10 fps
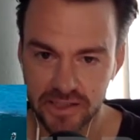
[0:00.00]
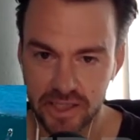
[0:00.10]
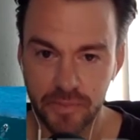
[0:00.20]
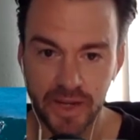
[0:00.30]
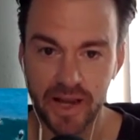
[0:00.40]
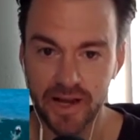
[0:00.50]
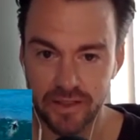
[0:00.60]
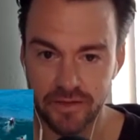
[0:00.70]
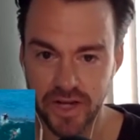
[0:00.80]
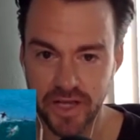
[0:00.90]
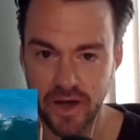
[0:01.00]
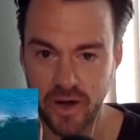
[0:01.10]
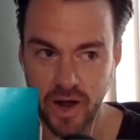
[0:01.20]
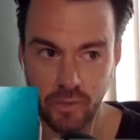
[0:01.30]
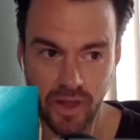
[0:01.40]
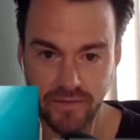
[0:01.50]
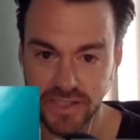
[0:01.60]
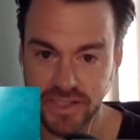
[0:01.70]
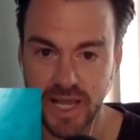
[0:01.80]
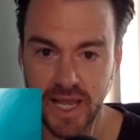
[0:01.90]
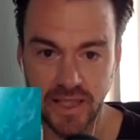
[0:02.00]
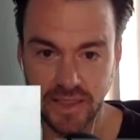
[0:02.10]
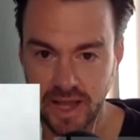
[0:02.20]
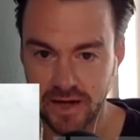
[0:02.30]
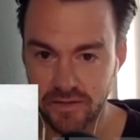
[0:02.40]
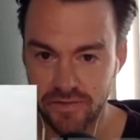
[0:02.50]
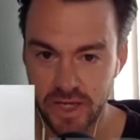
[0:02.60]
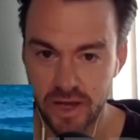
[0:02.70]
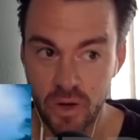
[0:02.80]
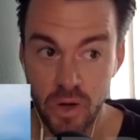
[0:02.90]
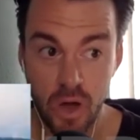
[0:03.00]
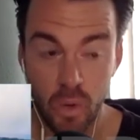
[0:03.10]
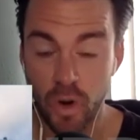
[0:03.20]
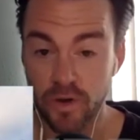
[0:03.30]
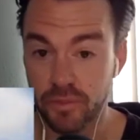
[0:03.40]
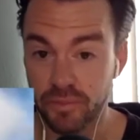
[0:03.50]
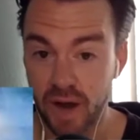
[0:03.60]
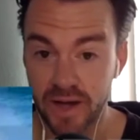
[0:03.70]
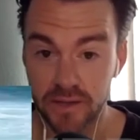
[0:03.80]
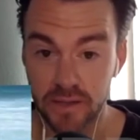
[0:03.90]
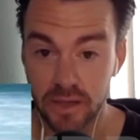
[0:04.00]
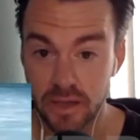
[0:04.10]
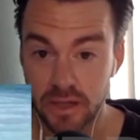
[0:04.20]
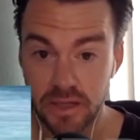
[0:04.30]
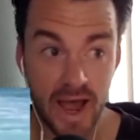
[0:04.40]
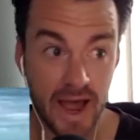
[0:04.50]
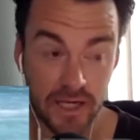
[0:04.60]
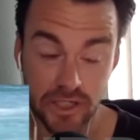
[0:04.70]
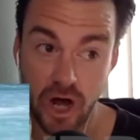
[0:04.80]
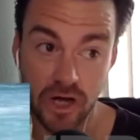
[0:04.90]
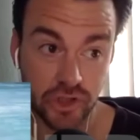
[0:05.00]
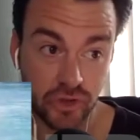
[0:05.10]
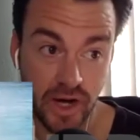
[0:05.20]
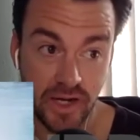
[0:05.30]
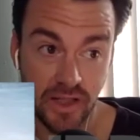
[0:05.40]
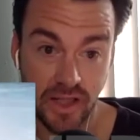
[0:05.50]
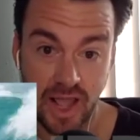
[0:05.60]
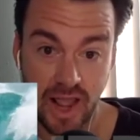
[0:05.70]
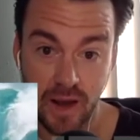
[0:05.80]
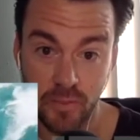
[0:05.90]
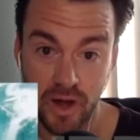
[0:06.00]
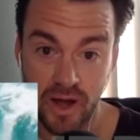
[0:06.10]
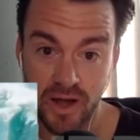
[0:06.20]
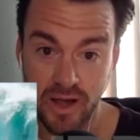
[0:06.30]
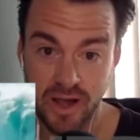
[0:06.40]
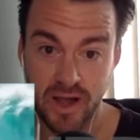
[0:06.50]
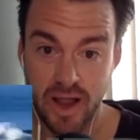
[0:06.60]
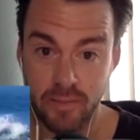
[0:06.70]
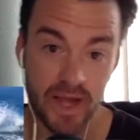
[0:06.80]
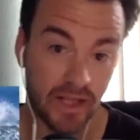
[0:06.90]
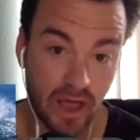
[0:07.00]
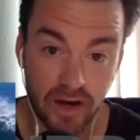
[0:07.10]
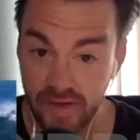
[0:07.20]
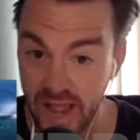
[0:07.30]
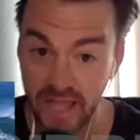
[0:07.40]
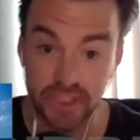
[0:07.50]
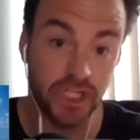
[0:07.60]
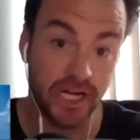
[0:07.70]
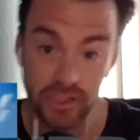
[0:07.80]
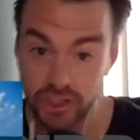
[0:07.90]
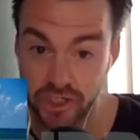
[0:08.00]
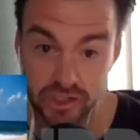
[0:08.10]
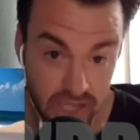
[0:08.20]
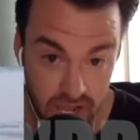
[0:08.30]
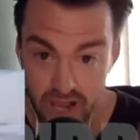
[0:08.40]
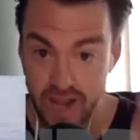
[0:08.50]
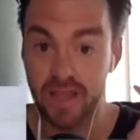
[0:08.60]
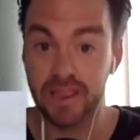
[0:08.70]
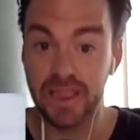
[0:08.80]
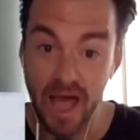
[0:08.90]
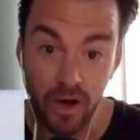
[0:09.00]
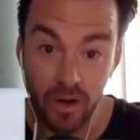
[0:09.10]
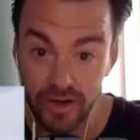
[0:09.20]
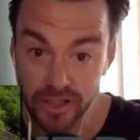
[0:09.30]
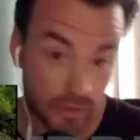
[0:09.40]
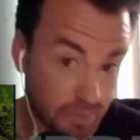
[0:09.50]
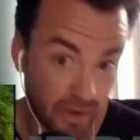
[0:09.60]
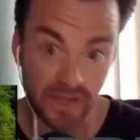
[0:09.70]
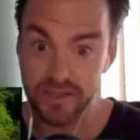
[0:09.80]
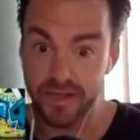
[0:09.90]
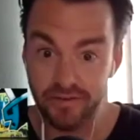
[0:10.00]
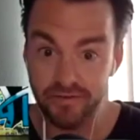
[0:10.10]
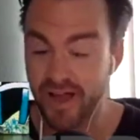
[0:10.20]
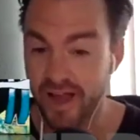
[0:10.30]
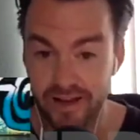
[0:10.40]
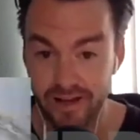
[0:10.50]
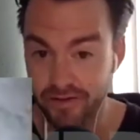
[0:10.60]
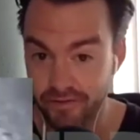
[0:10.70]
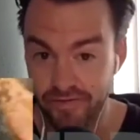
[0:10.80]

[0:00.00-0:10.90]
at the beginning of the video, and we'll have a skit at the end of the video where the brightest, and talk straight into the camera and make a lot of hand gestures and loud, expressive kind of